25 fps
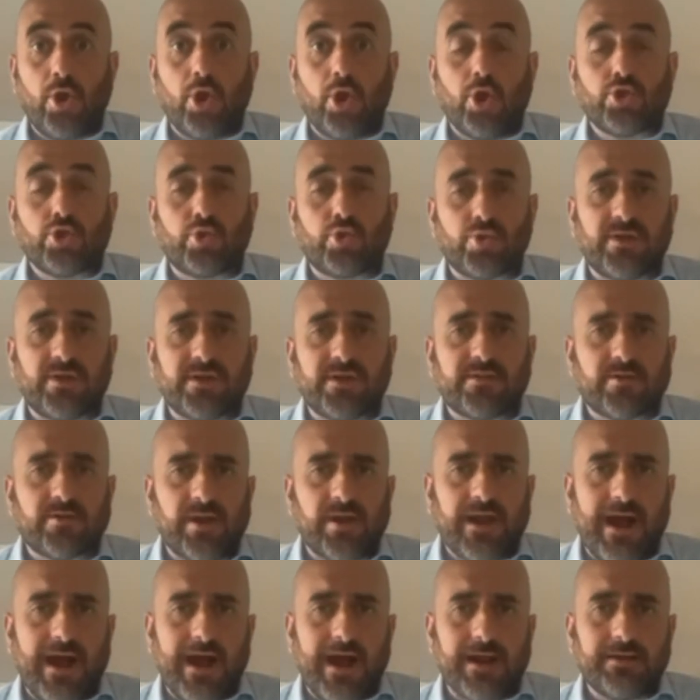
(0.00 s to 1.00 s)
To this
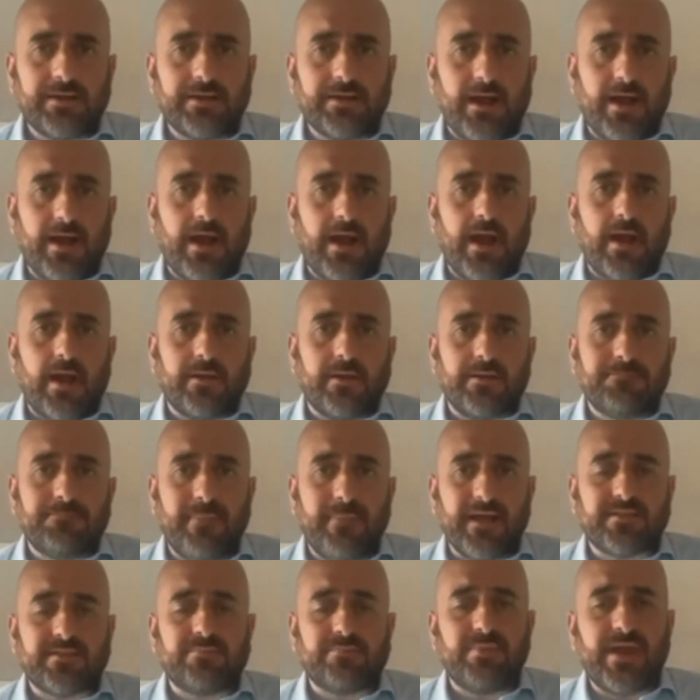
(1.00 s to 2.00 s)
regard, it
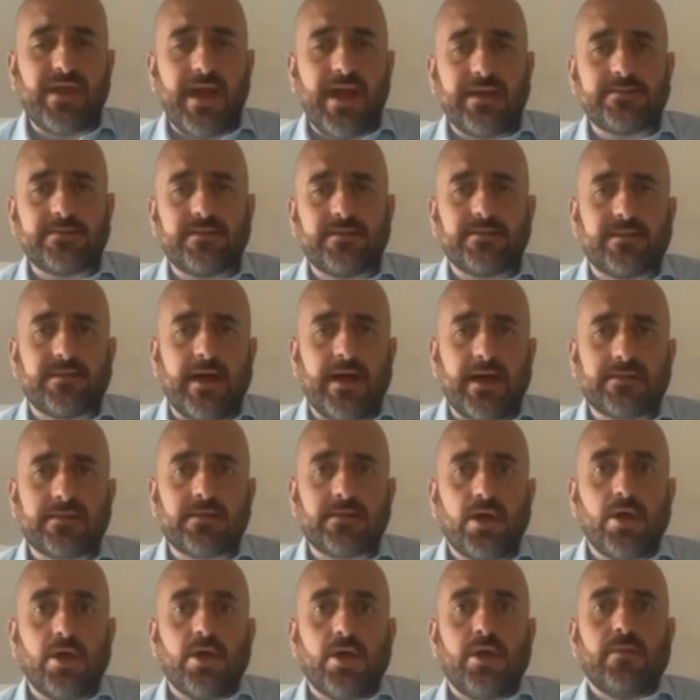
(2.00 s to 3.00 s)
must be added that
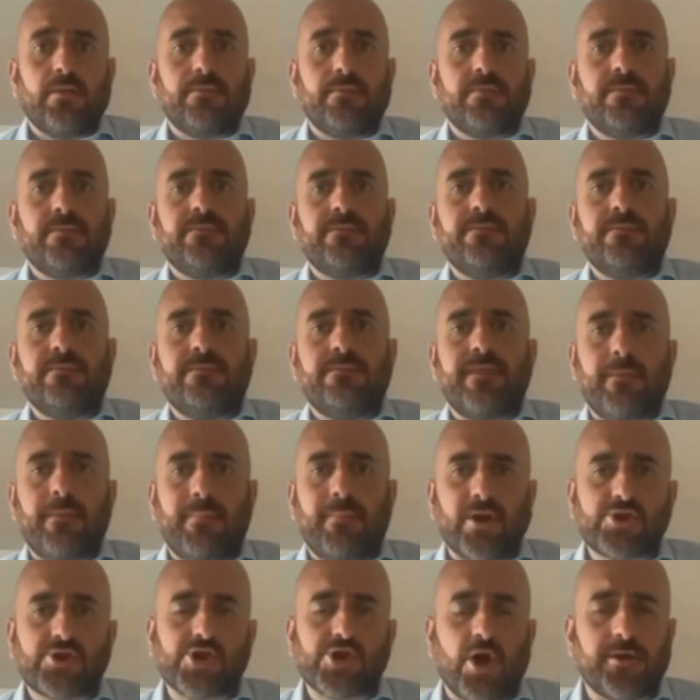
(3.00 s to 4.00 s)
the
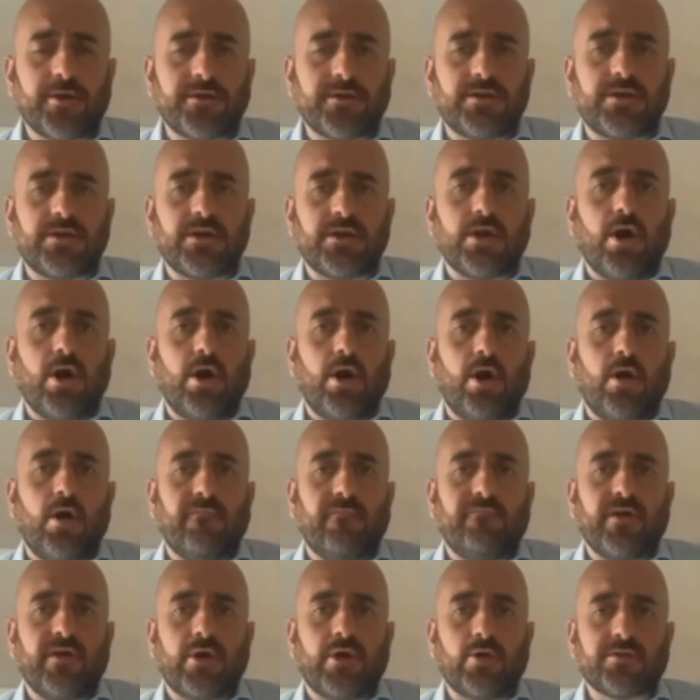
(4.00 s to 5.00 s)
majority
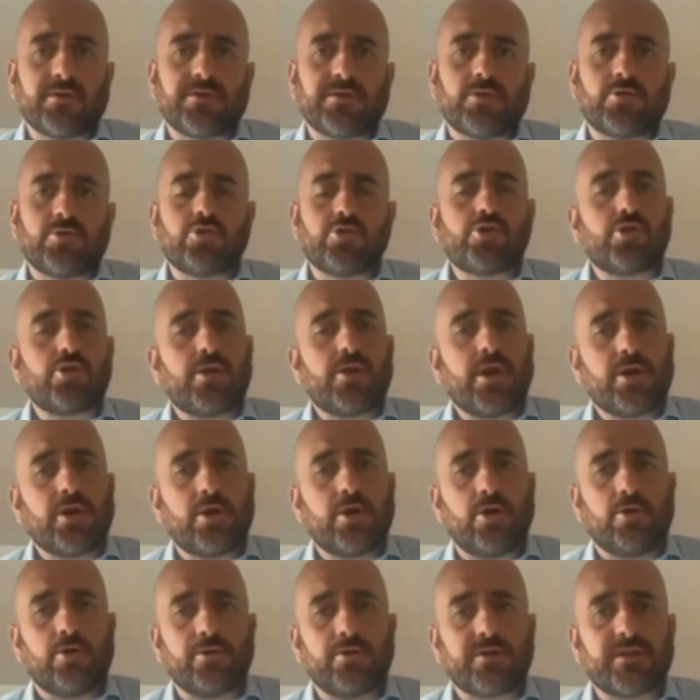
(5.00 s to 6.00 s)
of constitutional
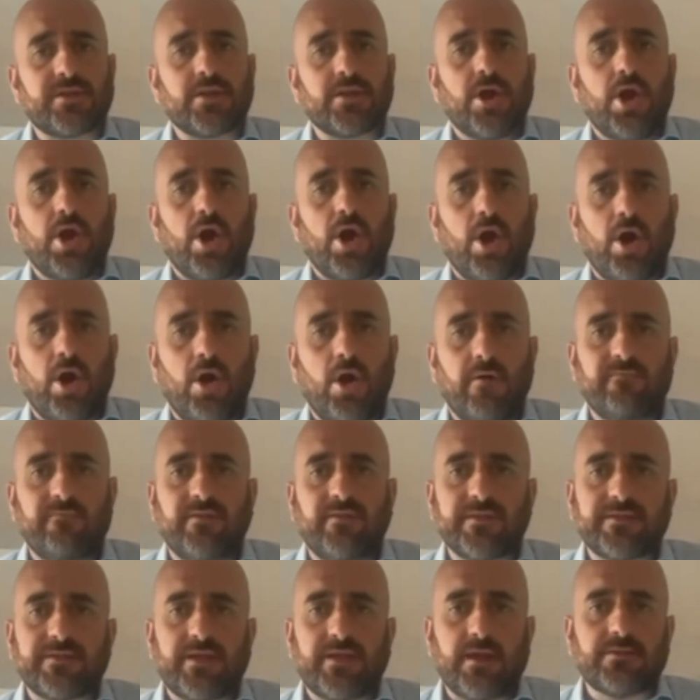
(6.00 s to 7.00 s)
courts of
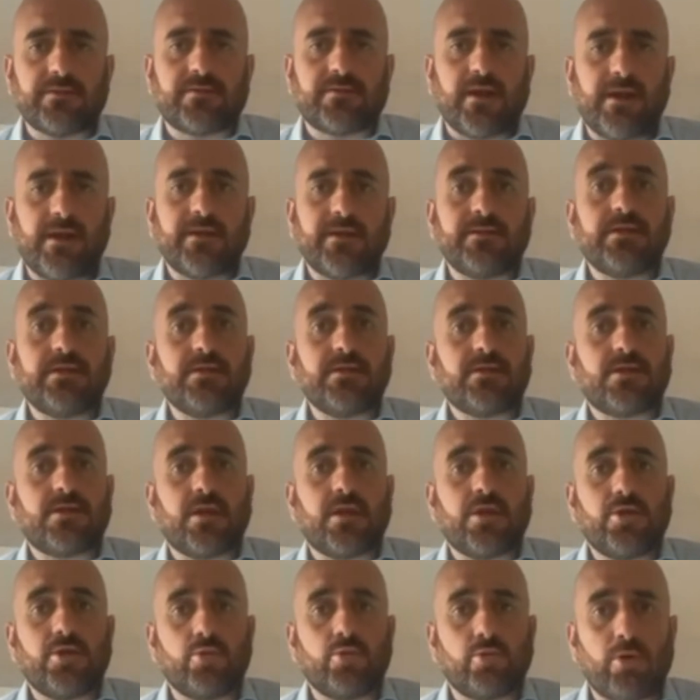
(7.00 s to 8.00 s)
Central and Eastern
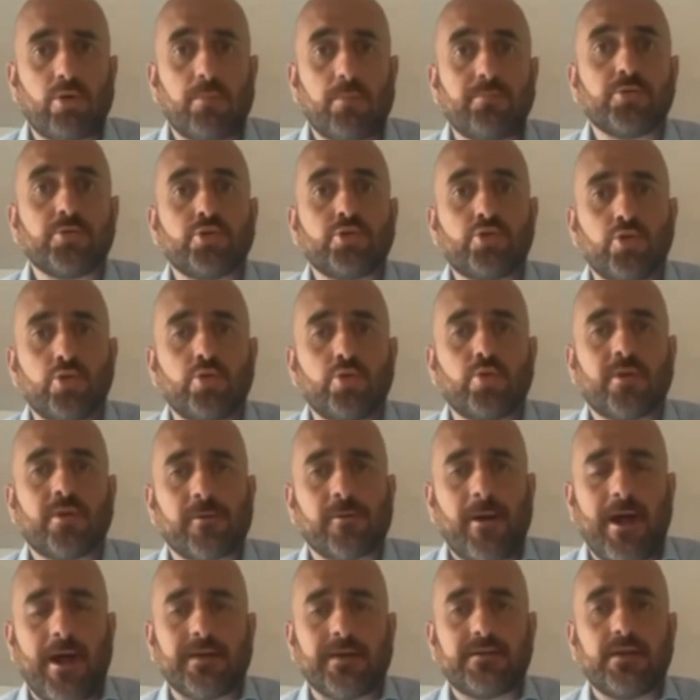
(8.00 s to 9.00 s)
Europe do
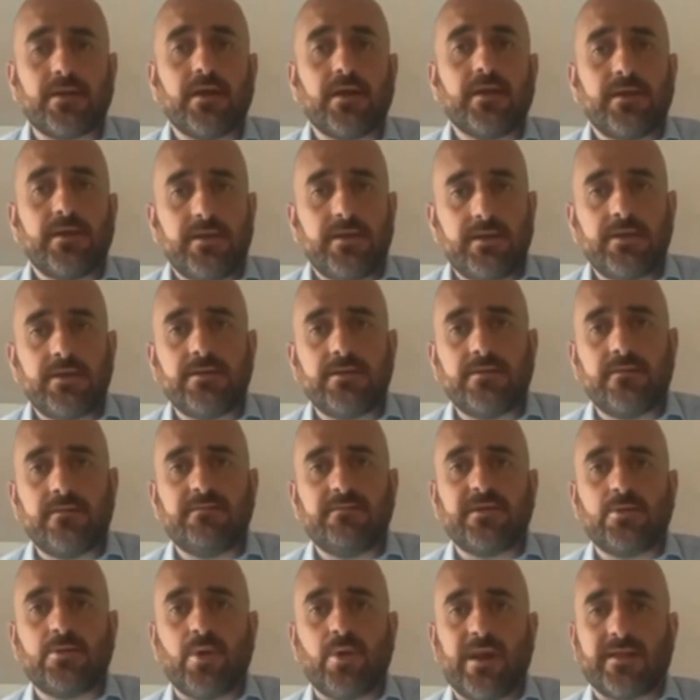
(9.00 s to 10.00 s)
grant
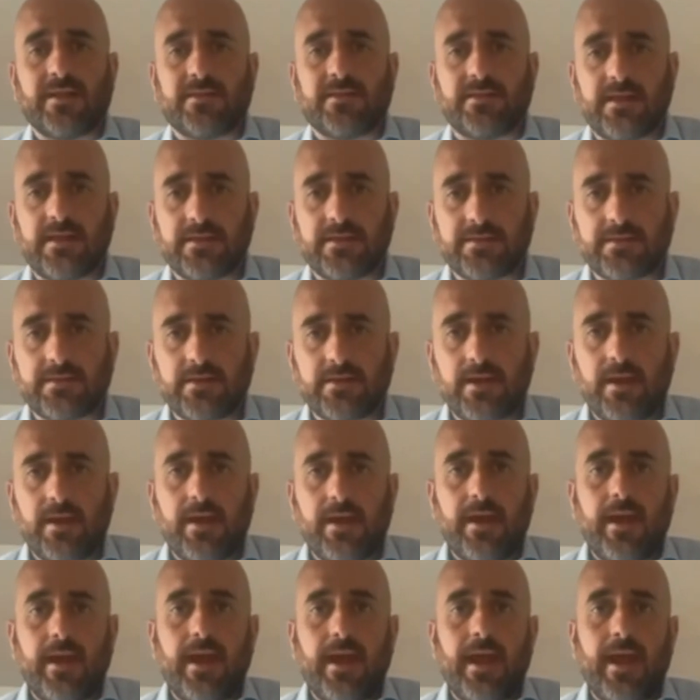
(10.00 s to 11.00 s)
individual access.
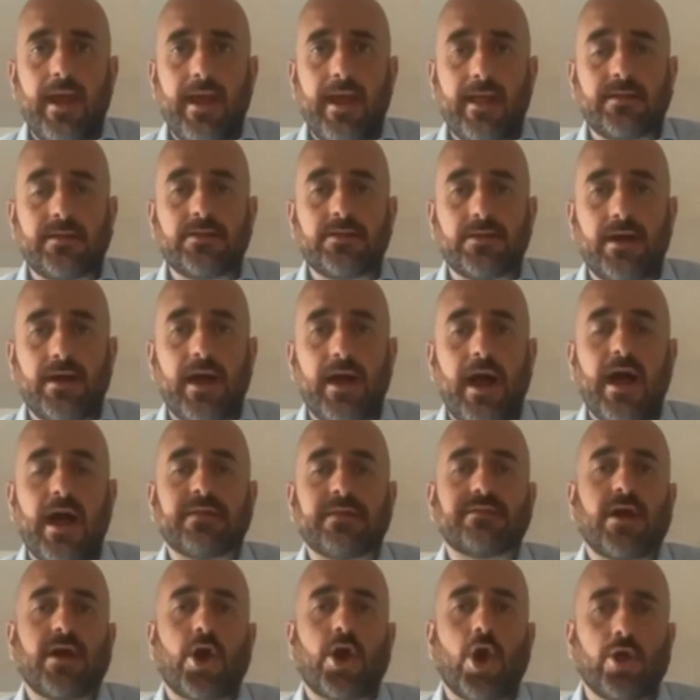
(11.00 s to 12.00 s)
And as
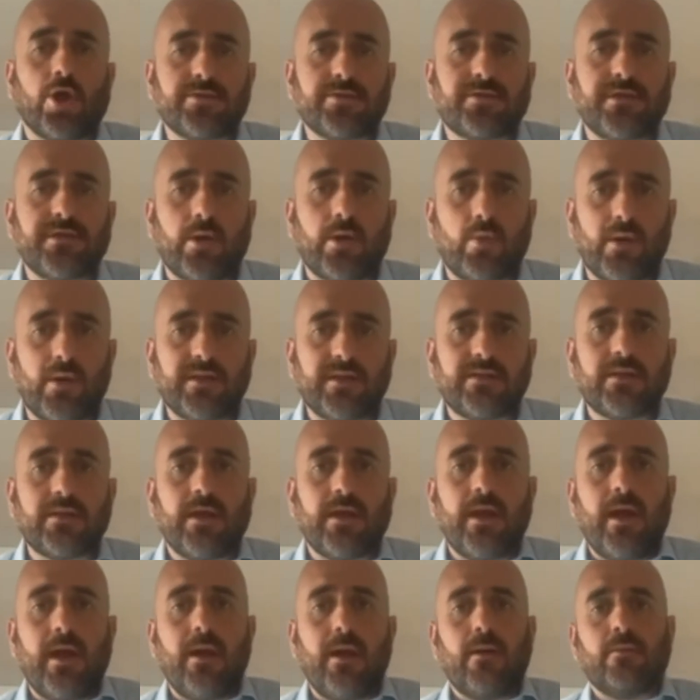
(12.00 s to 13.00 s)
a consequence,
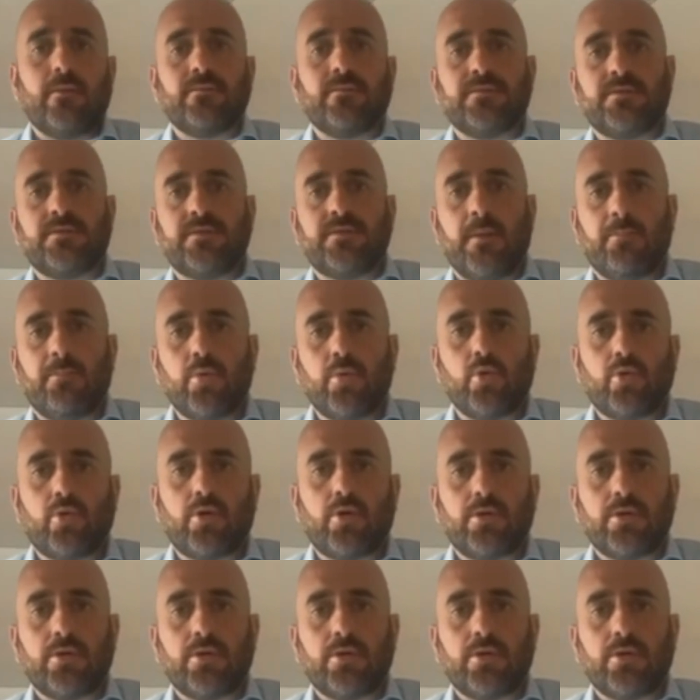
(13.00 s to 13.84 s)
the book